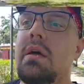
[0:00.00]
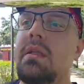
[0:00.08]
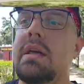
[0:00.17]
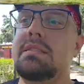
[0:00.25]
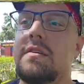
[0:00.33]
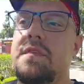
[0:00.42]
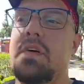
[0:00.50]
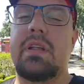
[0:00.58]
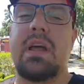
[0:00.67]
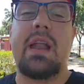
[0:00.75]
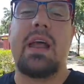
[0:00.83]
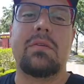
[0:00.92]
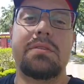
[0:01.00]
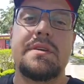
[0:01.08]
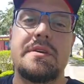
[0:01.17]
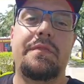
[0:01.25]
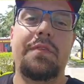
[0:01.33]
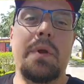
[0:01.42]
That's a fun night out
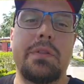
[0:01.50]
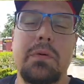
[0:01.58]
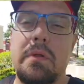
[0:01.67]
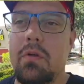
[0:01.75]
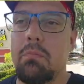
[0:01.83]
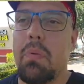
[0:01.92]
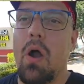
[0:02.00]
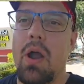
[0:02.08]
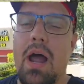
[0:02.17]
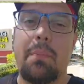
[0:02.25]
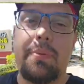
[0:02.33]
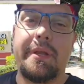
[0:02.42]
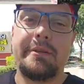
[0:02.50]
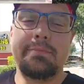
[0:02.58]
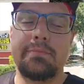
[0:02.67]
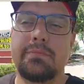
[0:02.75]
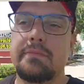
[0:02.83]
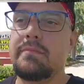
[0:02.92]
too if you want to do a little bar hopping
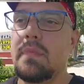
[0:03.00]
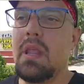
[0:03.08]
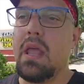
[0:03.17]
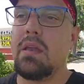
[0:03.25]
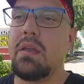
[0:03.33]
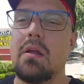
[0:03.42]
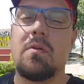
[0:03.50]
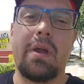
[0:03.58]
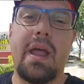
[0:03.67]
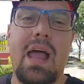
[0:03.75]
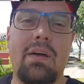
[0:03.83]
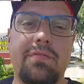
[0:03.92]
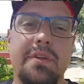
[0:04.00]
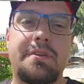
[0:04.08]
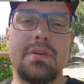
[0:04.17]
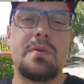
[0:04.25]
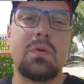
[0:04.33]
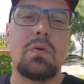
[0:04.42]
and you don't want to have to
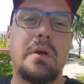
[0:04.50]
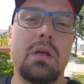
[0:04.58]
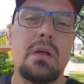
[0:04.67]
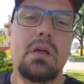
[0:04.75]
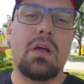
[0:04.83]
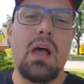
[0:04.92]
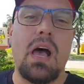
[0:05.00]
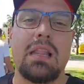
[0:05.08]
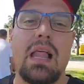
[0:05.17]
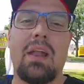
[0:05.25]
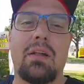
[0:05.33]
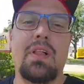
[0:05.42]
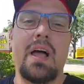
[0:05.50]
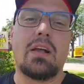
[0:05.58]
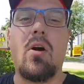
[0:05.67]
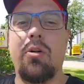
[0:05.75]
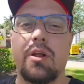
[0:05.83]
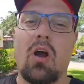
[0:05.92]
do a lot of like
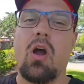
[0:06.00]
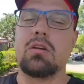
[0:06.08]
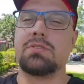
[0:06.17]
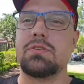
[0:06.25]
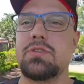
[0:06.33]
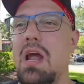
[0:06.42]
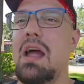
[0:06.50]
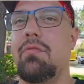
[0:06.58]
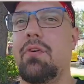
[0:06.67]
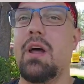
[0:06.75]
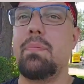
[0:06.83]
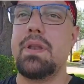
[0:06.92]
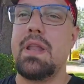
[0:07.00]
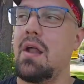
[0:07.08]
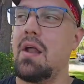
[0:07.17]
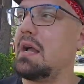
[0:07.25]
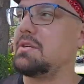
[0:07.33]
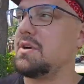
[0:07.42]
calling cars or traveling up and down
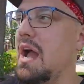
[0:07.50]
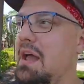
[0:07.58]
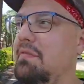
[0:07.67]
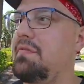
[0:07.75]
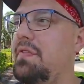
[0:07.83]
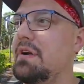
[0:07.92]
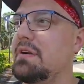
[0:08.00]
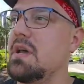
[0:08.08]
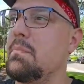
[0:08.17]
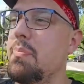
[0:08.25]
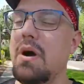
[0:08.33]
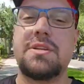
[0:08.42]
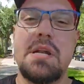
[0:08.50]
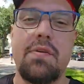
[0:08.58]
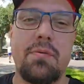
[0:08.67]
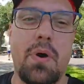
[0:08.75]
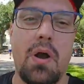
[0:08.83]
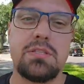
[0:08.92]
iDrive. There's a bunch of
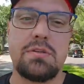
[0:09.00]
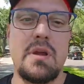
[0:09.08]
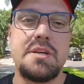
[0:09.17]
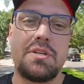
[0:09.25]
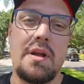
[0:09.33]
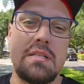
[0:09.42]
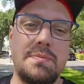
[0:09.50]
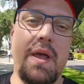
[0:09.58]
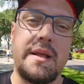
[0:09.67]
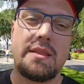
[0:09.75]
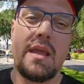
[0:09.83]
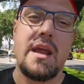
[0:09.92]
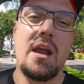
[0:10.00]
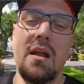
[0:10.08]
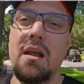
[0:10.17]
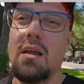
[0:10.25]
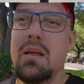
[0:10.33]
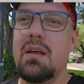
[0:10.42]
different bars and restaurants back there.
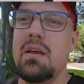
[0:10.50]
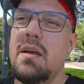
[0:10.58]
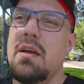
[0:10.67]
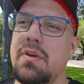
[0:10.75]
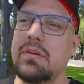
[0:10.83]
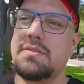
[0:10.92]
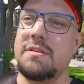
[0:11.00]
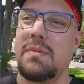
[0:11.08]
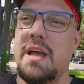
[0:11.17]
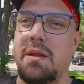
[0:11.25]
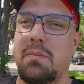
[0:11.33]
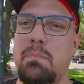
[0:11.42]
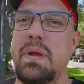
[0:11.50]
There's some like